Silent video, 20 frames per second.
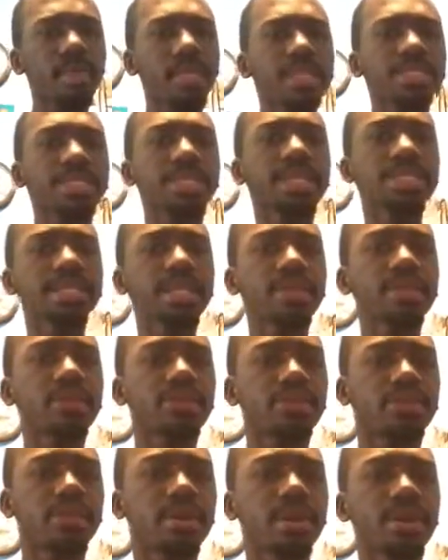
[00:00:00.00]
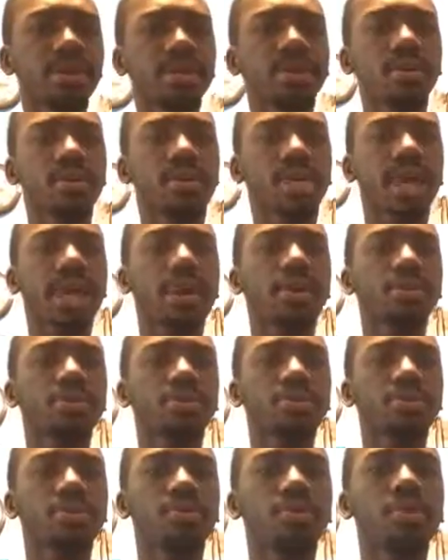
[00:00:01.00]
assessing their thoughts on how
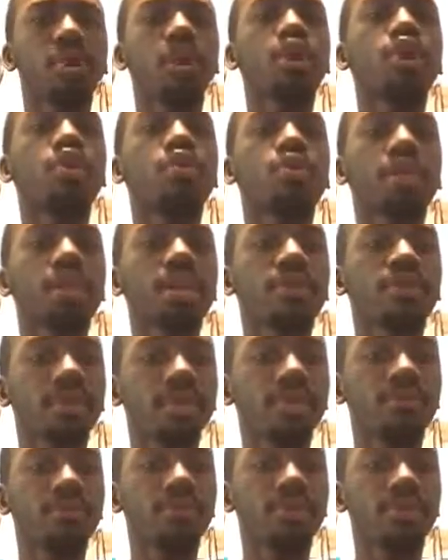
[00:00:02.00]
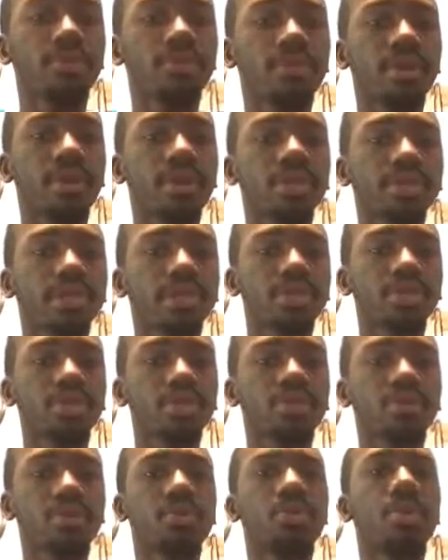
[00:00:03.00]
to coherently put their thoughts
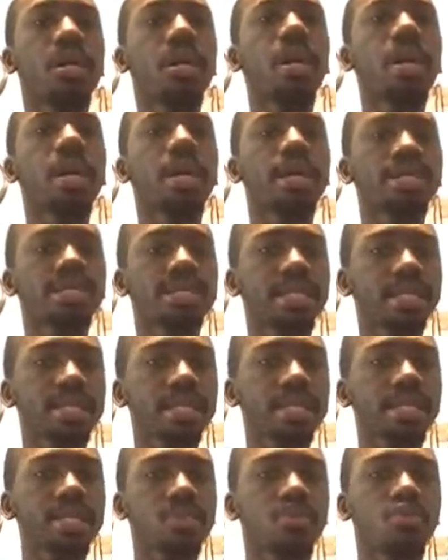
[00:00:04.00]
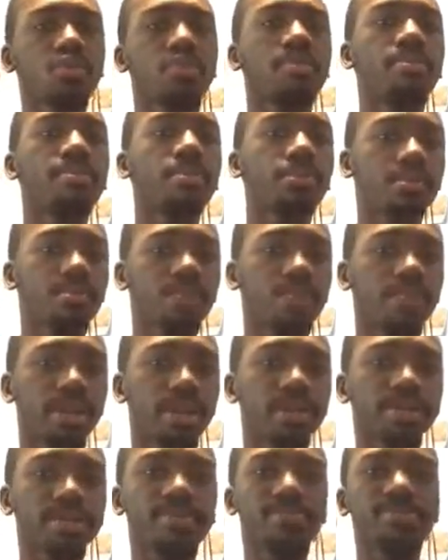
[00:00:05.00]
into a sentence or a bullet
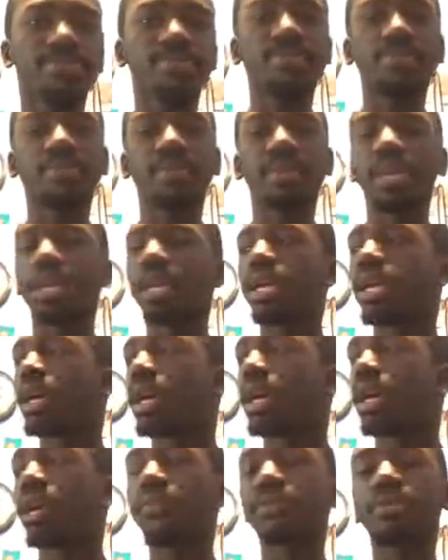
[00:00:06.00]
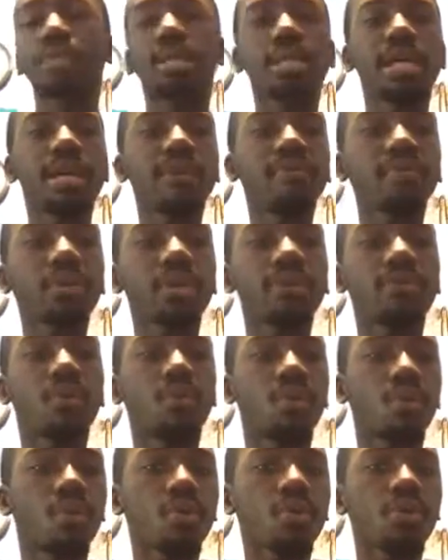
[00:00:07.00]
point. For the level of
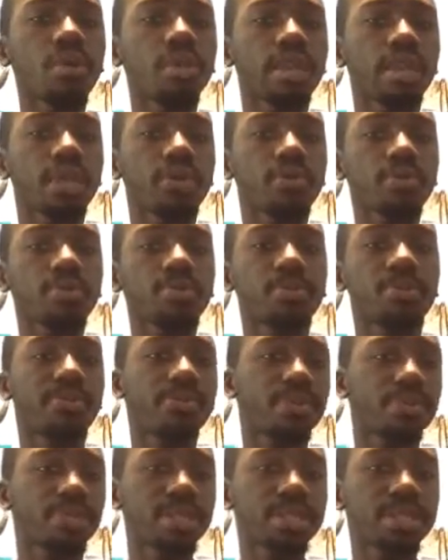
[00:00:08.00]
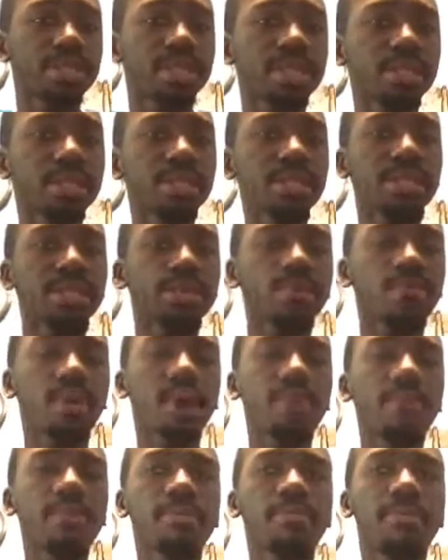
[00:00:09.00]
oral language proficiency, this is
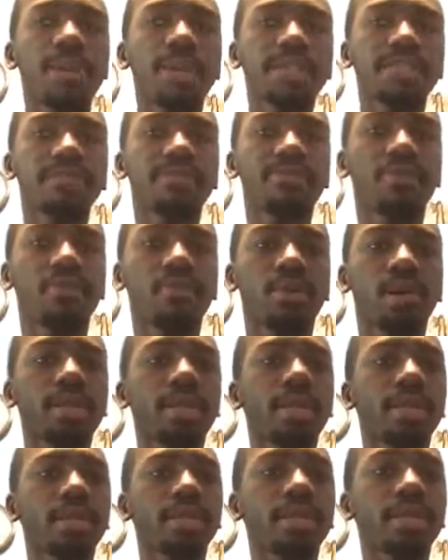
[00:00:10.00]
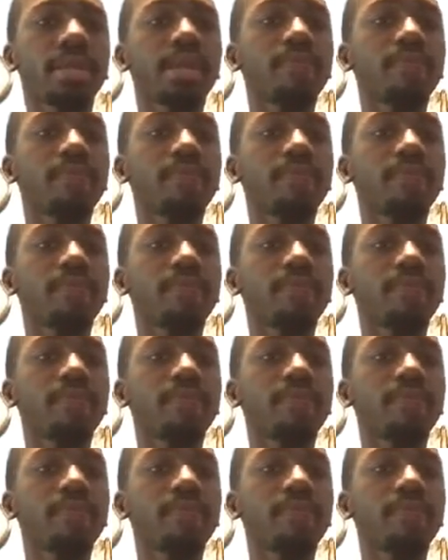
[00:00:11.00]
probably best for a